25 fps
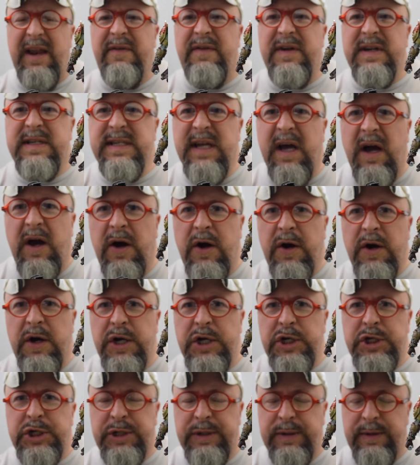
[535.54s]
of a
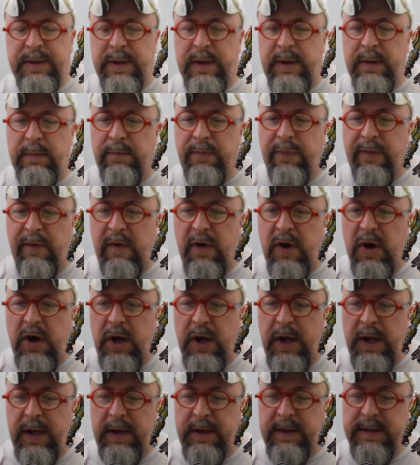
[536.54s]
tarnished
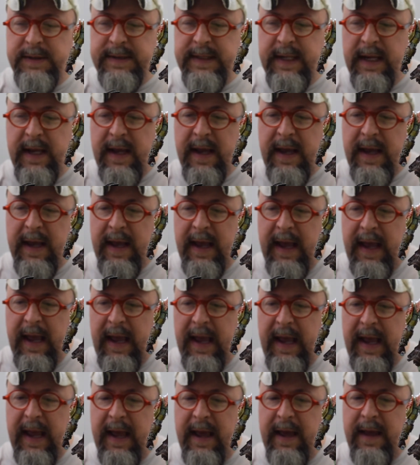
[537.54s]
bronze
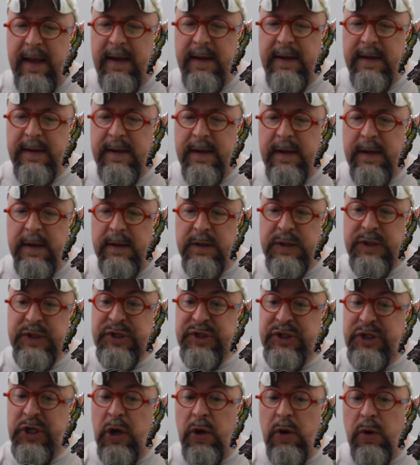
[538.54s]
and
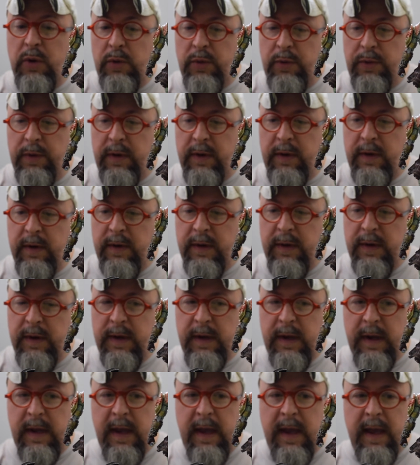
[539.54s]
stone.
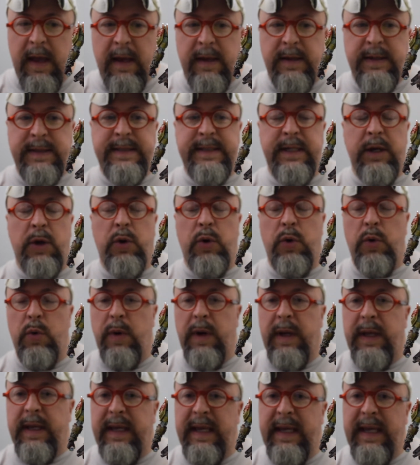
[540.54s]

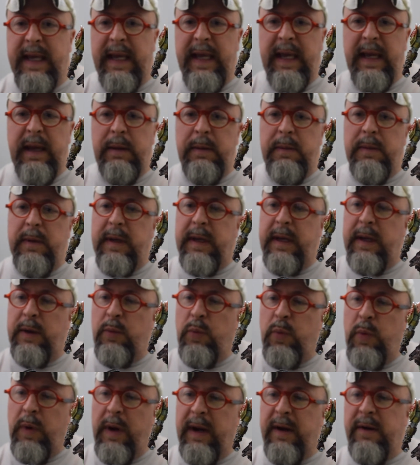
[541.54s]
So he
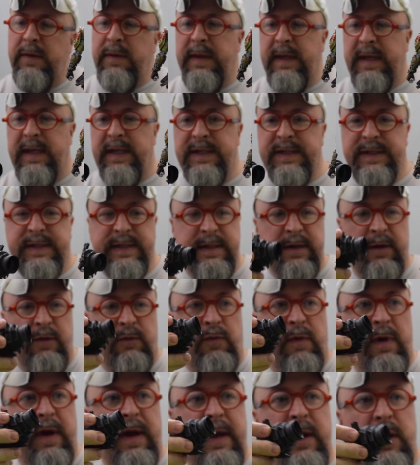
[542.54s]
can wear these
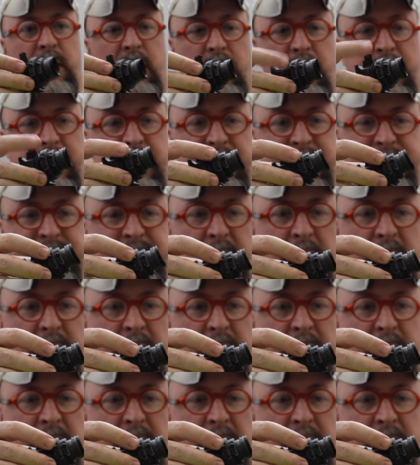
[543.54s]
right on his